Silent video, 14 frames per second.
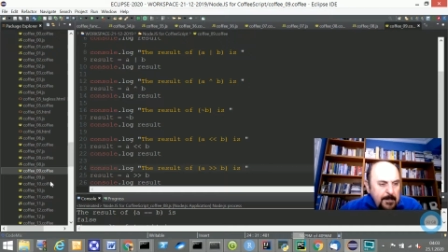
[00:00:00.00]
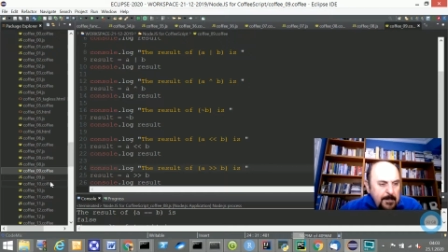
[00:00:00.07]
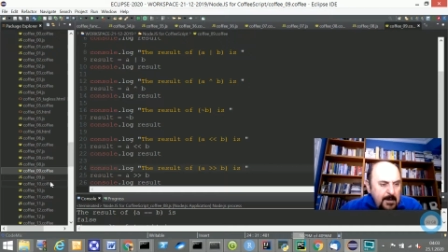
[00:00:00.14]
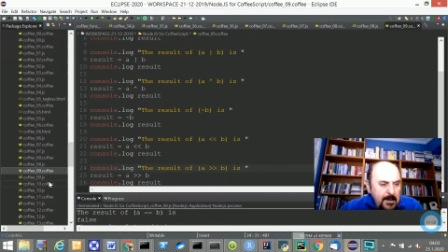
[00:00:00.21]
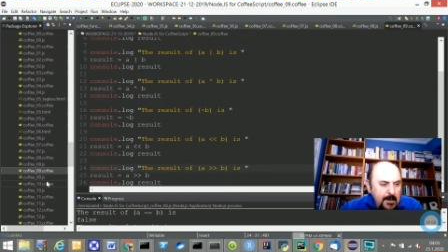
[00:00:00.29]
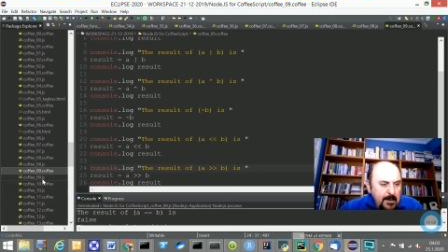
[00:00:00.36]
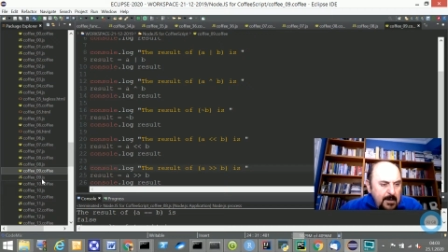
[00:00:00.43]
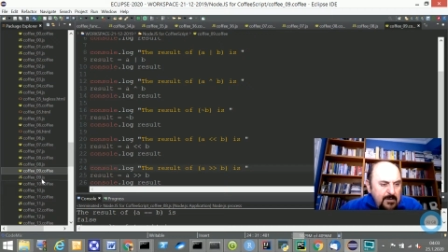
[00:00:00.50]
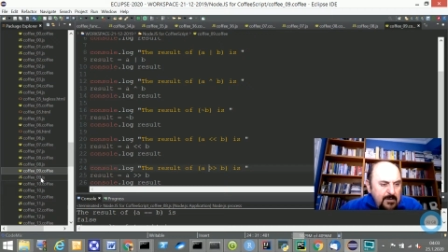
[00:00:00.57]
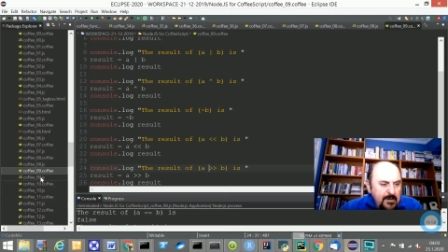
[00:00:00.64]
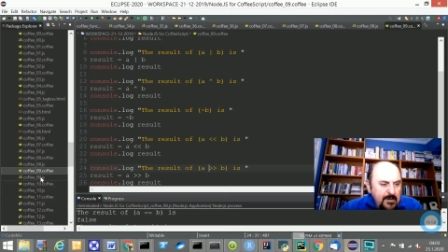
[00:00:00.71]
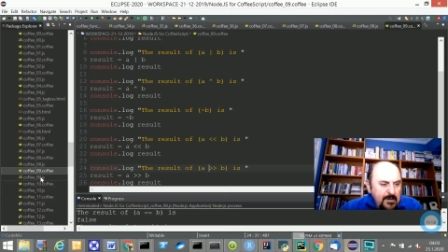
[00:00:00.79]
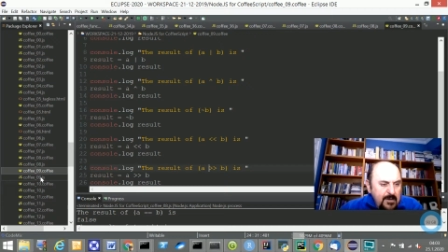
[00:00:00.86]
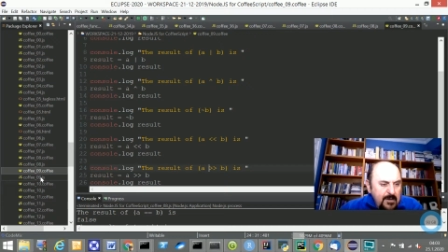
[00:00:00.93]
And
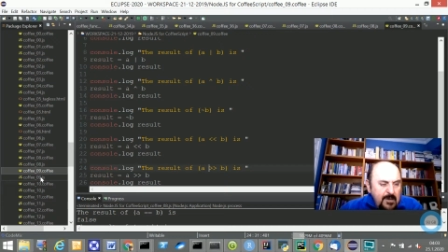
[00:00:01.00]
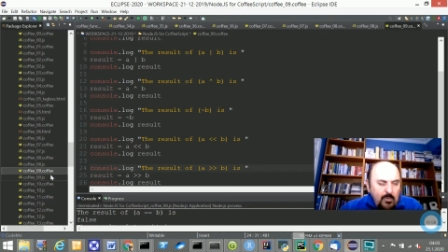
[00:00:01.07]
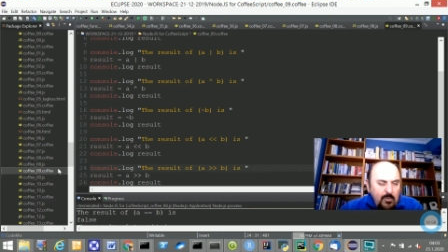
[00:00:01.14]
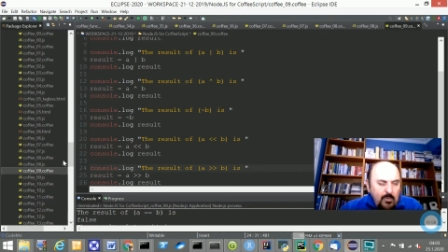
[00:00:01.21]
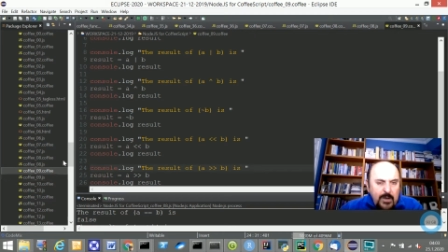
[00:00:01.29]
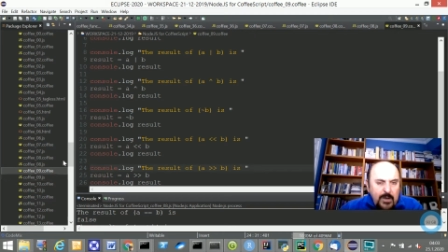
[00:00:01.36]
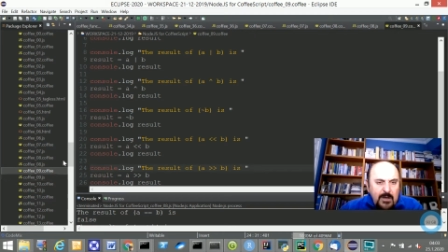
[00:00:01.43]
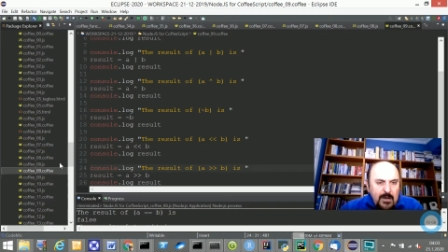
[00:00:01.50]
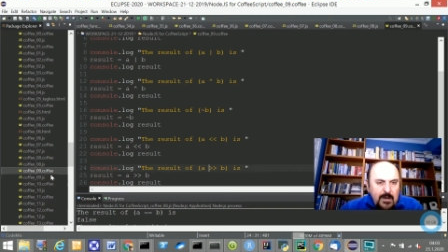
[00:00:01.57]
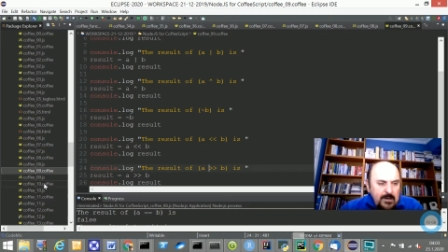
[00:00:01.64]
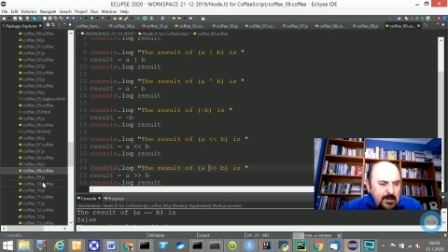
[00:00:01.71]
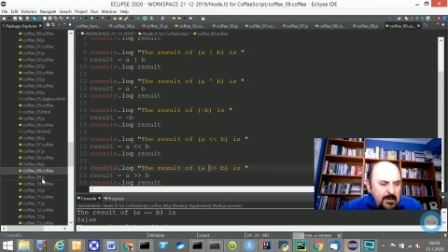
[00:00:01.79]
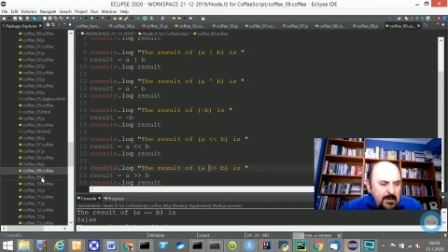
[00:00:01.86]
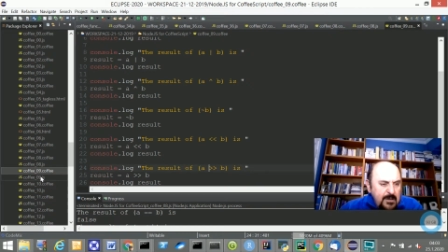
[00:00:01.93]
when
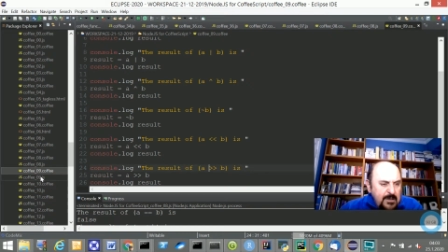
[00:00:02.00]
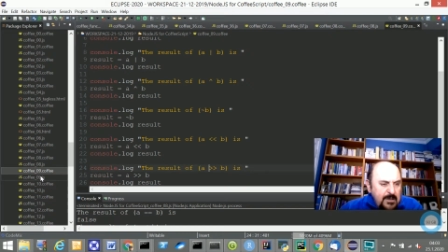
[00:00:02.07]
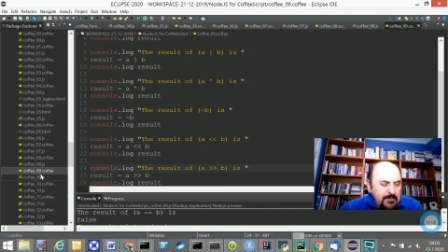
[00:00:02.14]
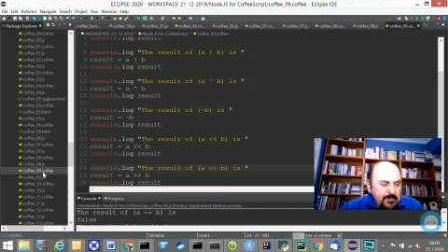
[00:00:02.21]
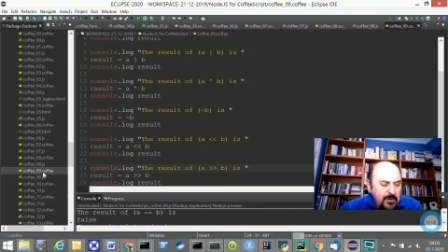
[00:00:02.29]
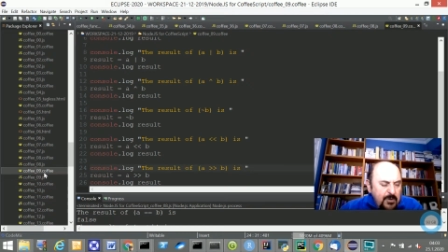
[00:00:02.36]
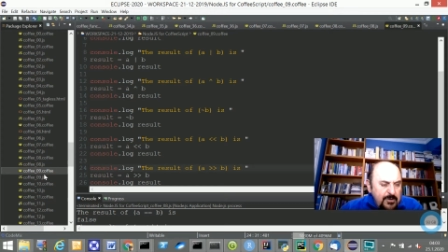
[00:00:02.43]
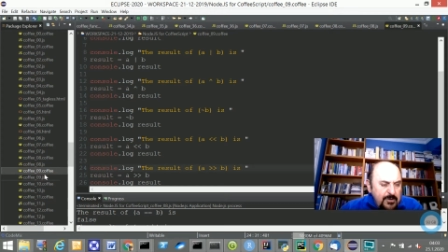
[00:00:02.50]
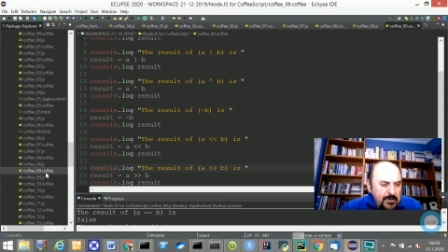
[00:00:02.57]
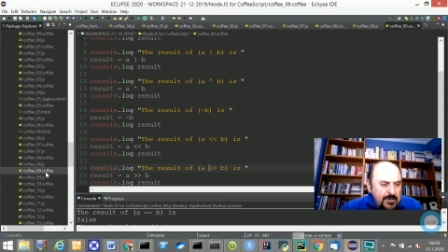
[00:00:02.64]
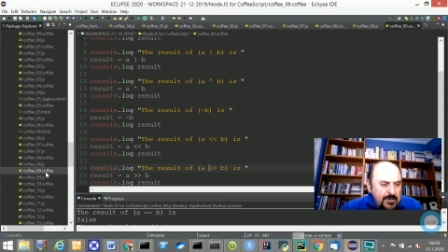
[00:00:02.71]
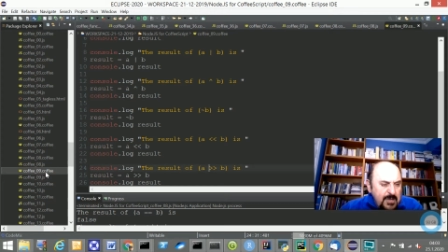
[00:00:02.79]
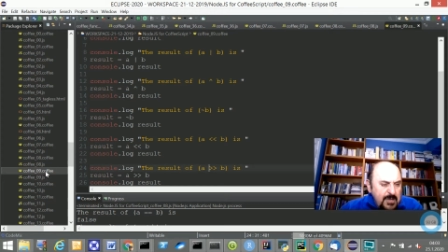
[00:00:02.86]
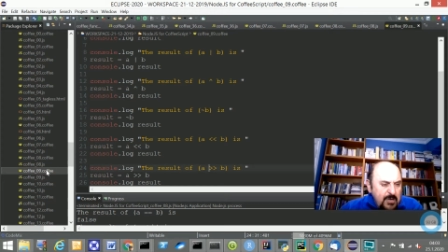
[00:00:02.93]
I convert this
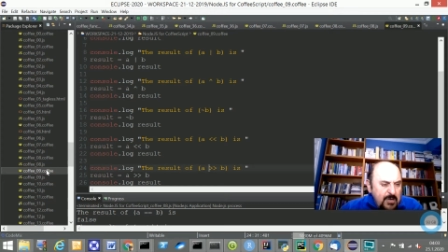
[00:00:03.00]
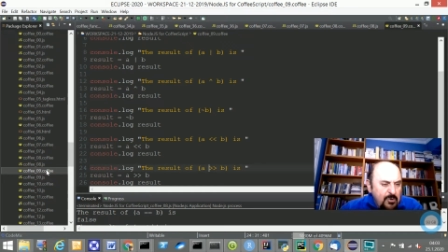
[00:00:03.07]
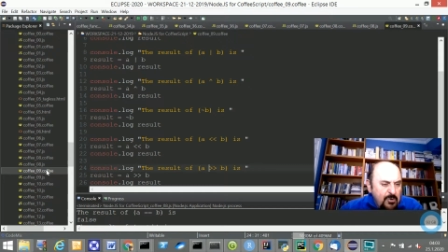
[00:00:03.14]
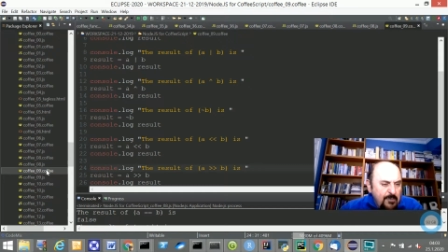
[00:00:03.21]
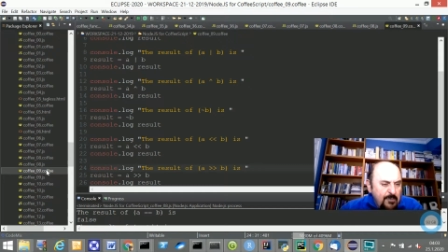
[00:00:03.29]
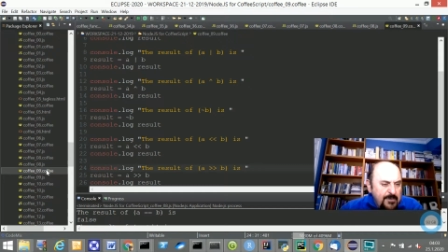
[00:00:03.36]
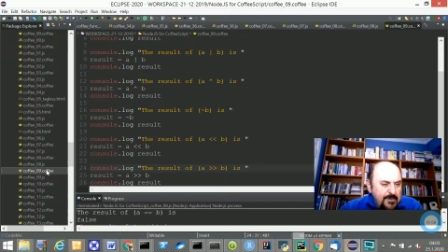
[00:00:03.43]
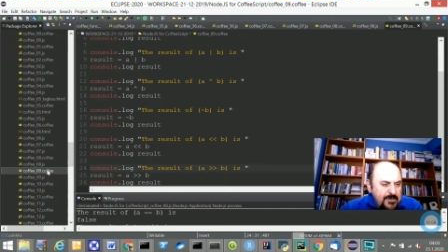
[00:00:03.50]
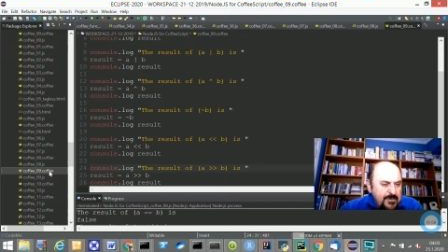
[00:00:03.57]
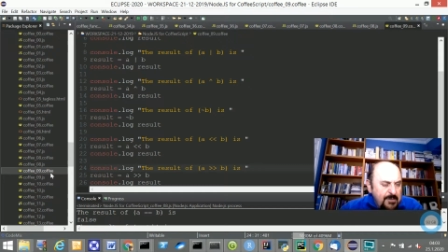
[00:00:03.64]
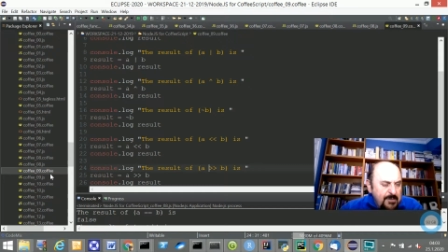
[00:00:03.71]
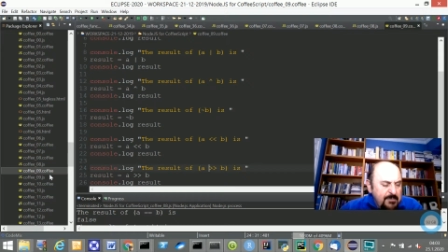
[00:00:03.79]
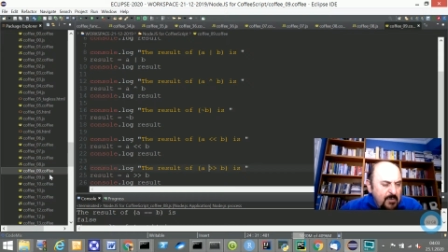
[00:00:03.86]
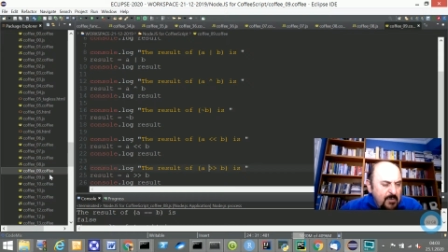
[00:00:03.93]
CoffeeScript
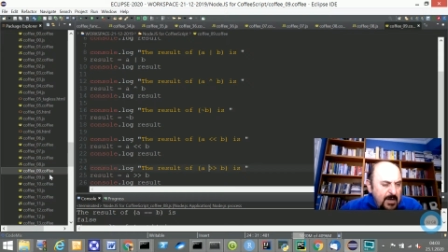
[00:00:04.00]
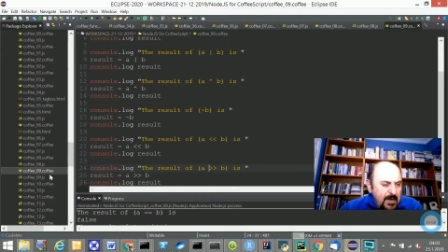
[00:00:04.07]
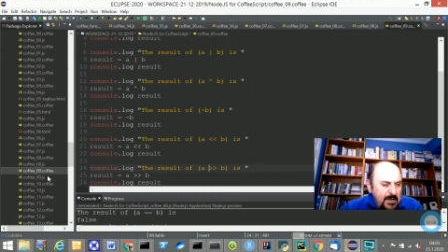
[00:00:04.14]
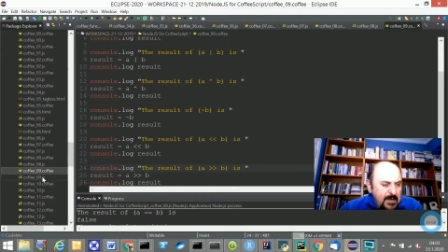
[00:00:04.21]
file